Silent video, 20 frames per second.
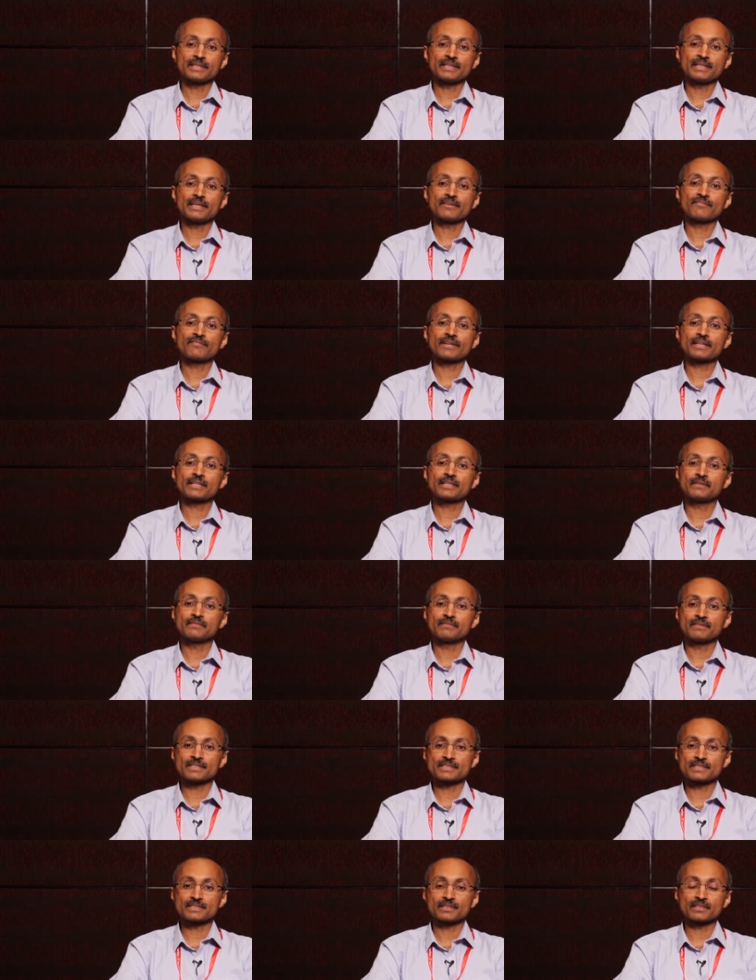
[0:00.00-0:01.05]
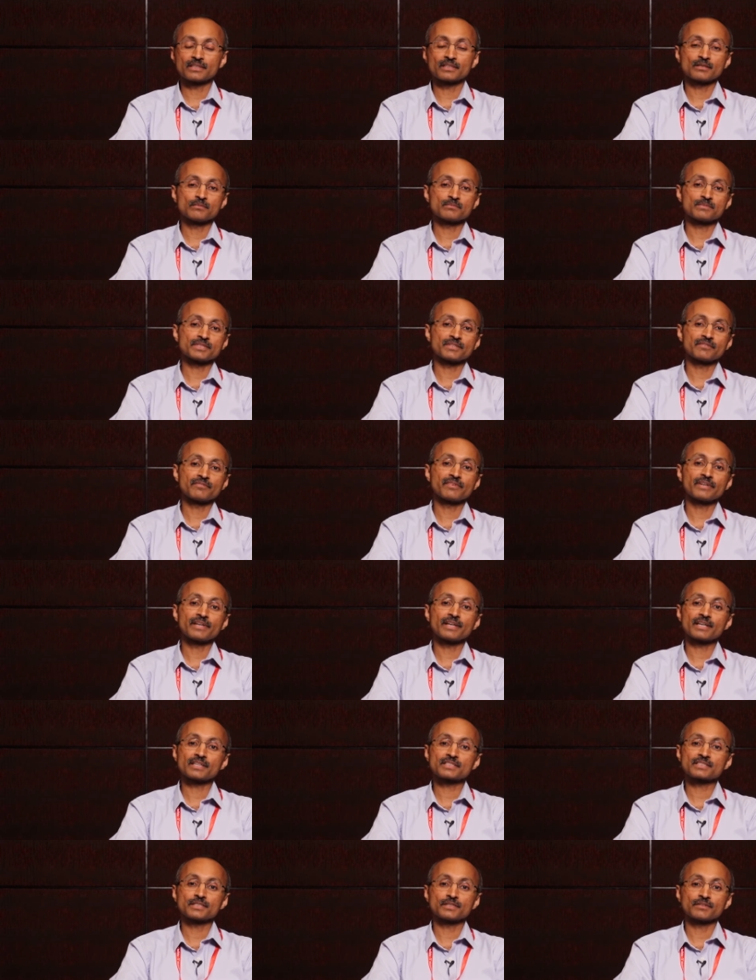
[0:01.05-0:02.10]
the effectiveness in terms of
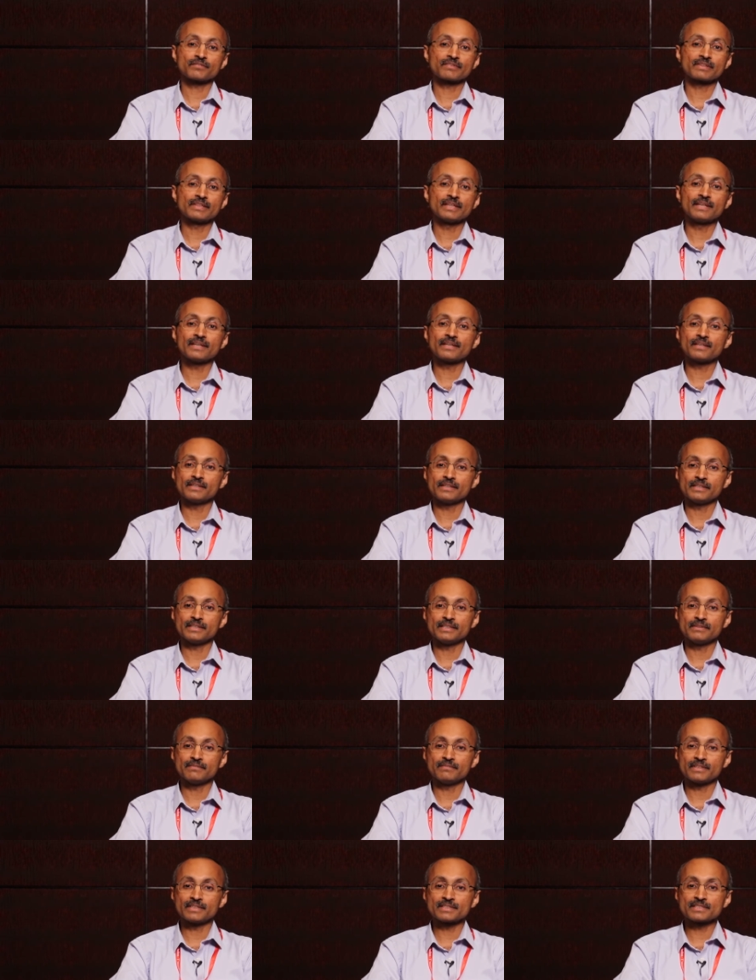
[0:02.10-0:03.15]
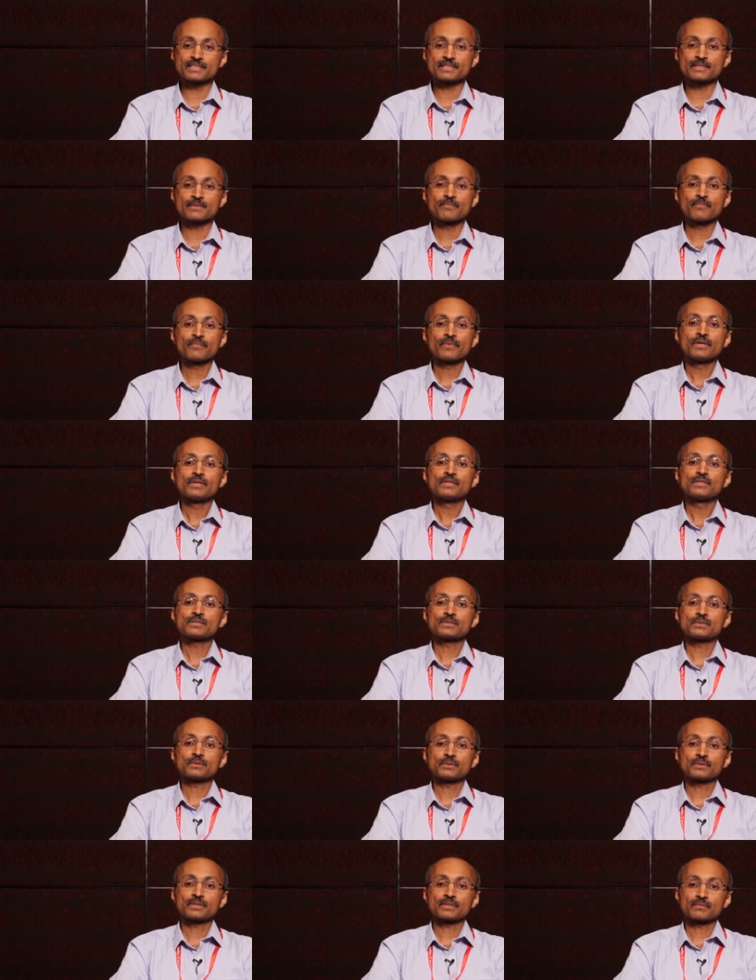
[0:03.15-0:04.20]
reduction of clinical events.
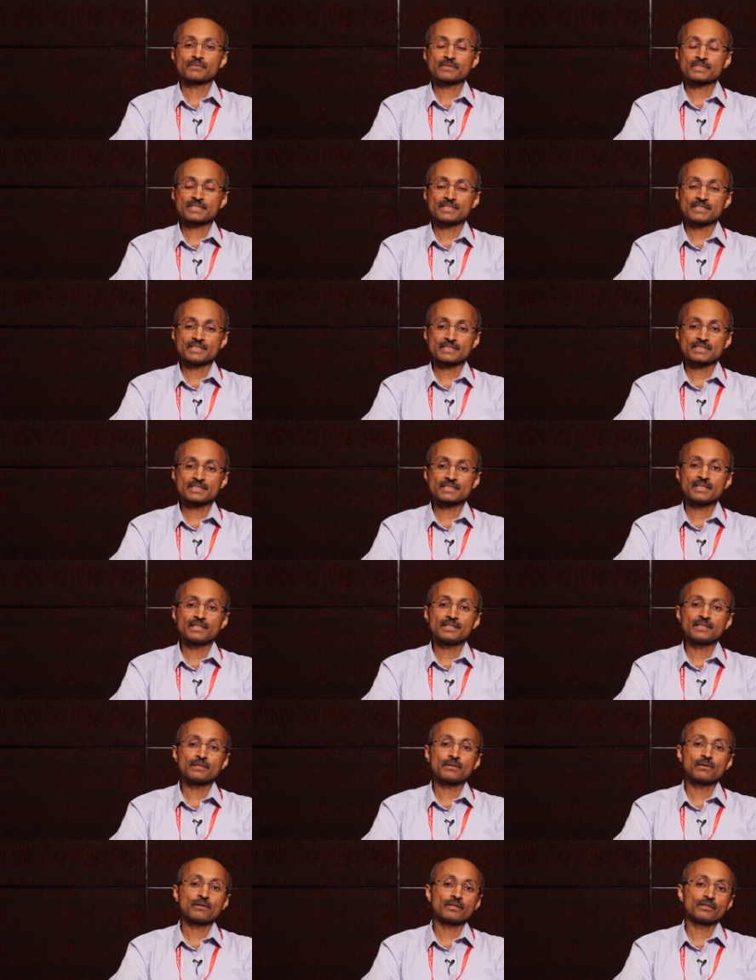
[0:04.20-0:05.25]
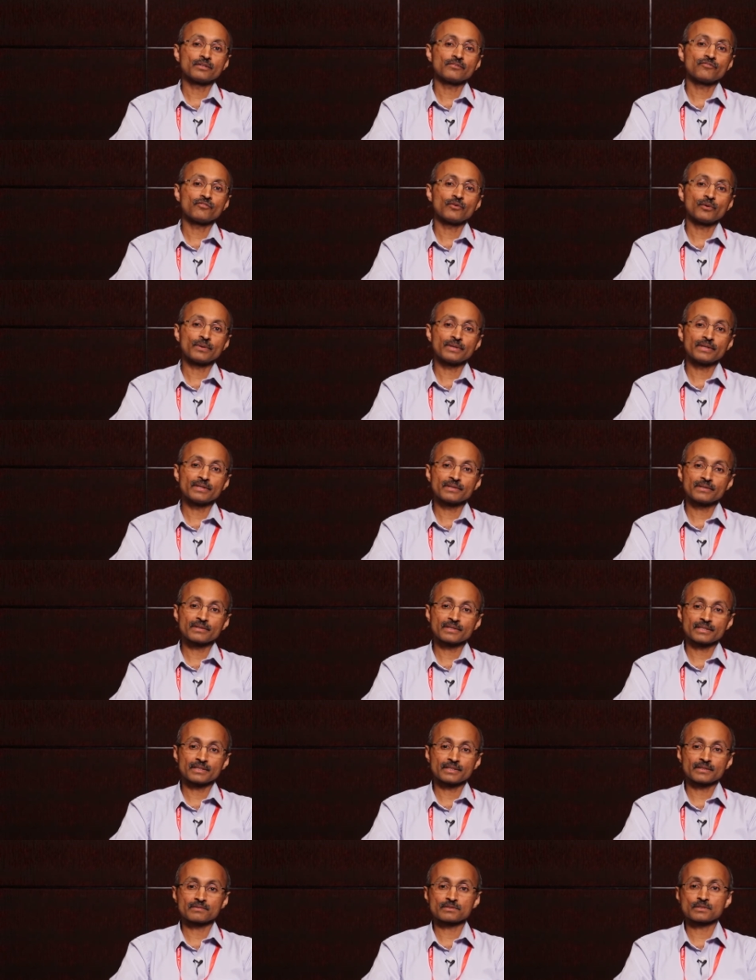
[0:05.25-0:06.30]
So there was the study called the Fourier
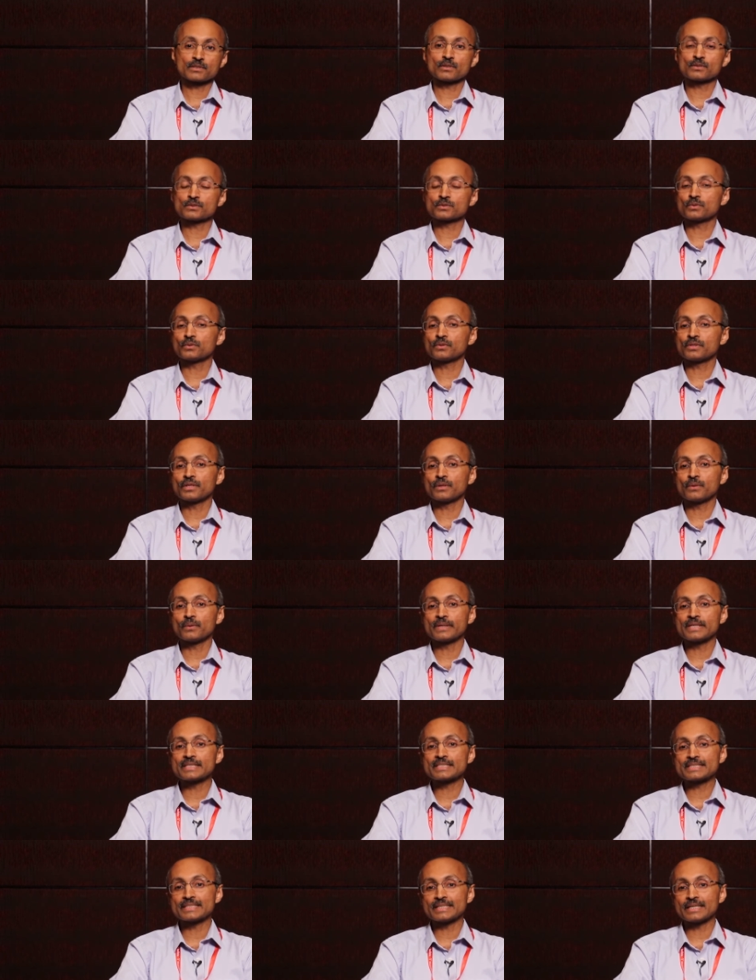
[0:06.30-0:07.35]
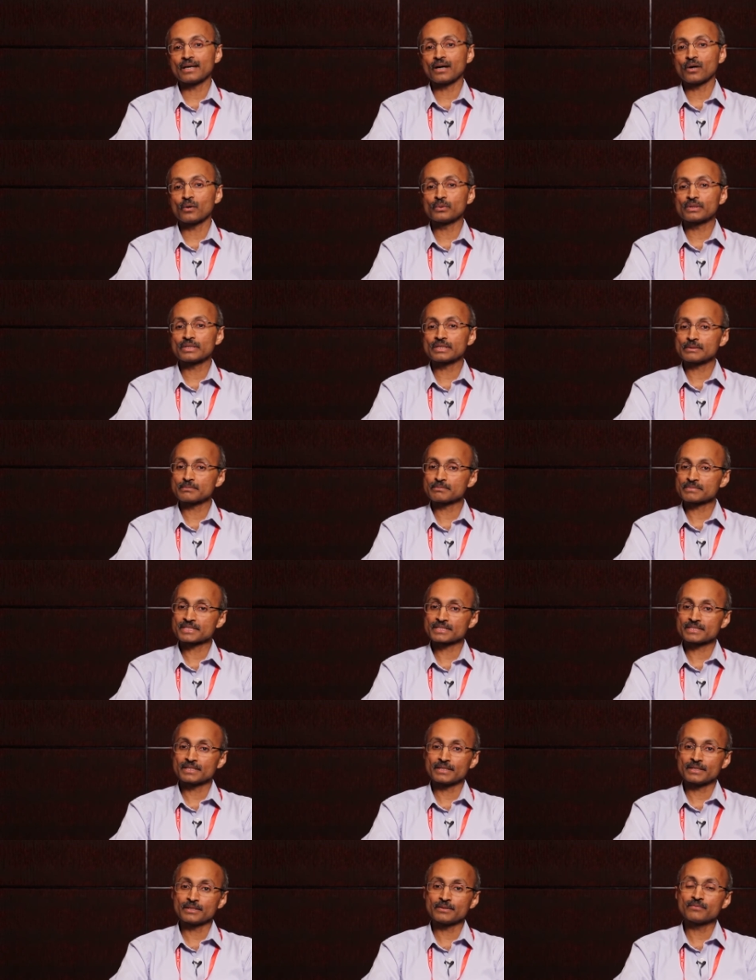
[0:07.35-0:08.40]
and there was also the Odyssey outcome
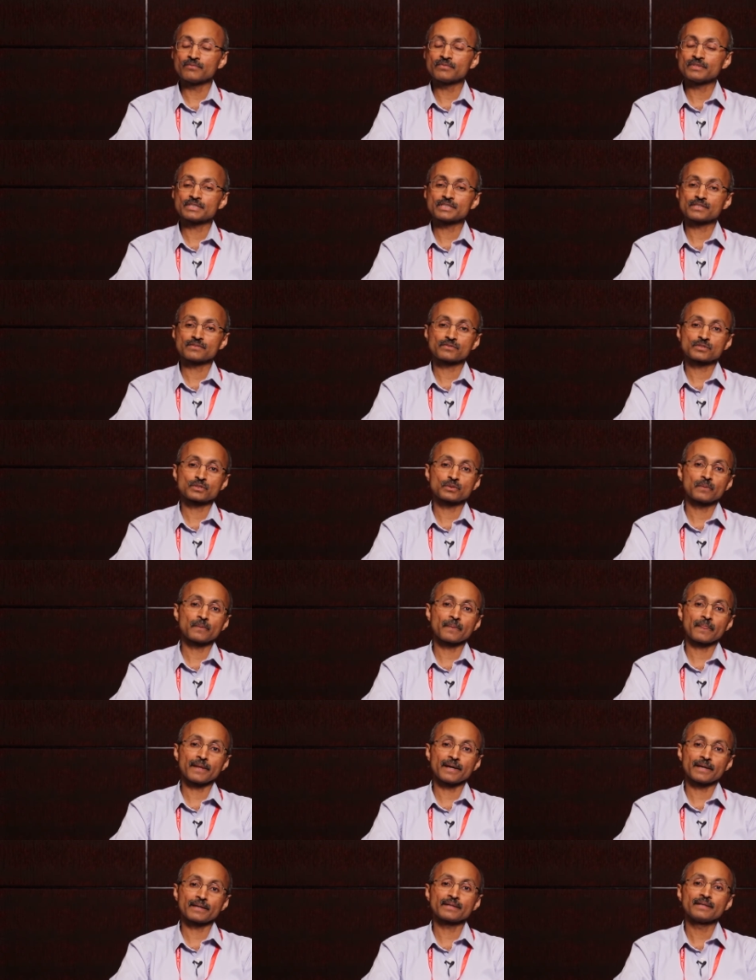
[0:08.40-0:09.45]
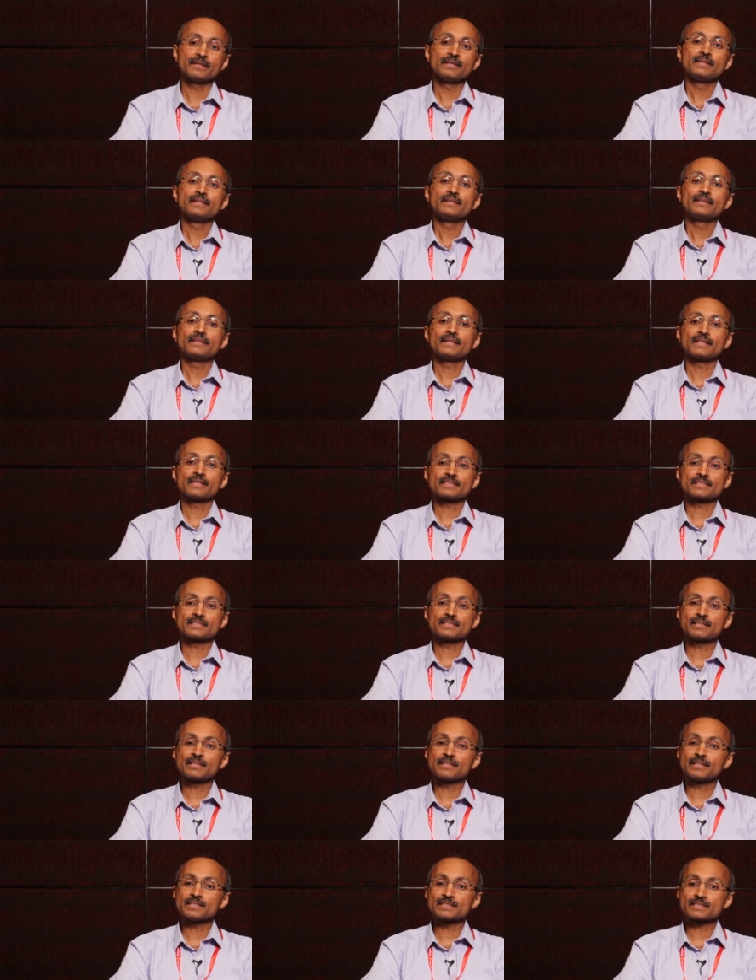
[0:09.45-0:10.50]
study which have shown that there is
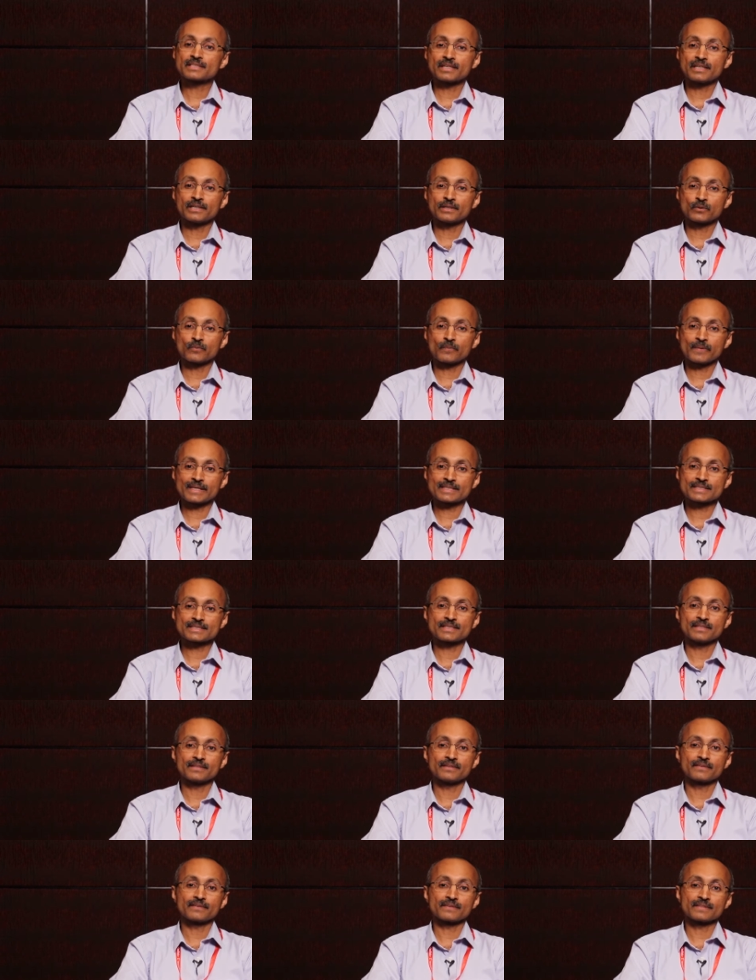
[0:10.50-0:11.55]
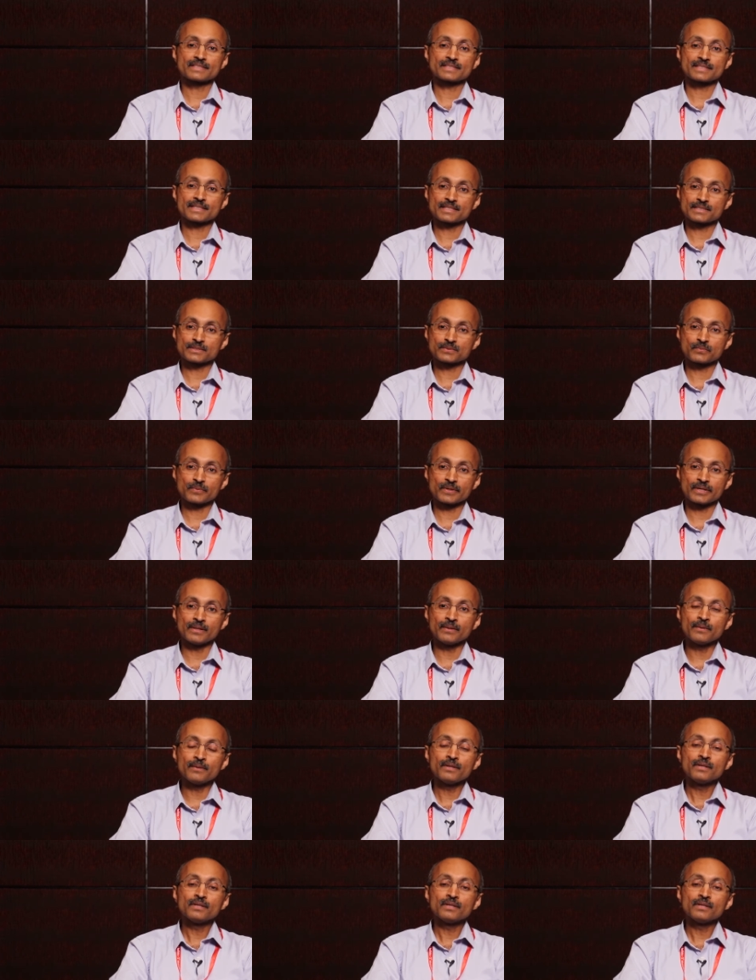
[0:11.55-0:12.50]
decreased cardiovascular risk as well.